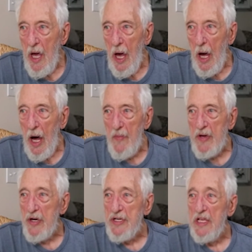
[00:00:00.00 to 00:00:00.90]

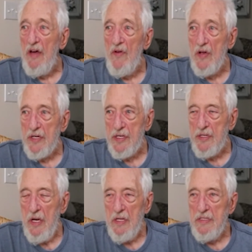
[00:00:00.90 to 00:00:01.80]
because he
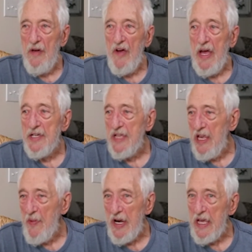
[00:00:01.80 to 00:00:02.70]
never asked
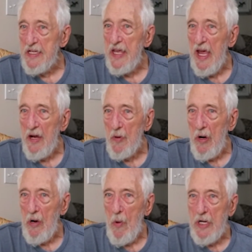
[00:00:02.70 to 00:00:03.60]
anybody in town where
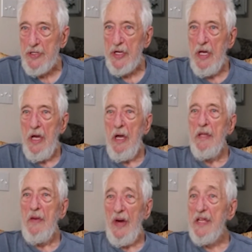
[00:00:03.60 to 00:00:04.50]
it was.
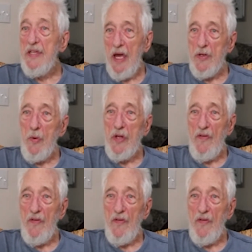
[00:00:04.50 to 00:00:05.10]
The men in town knew where the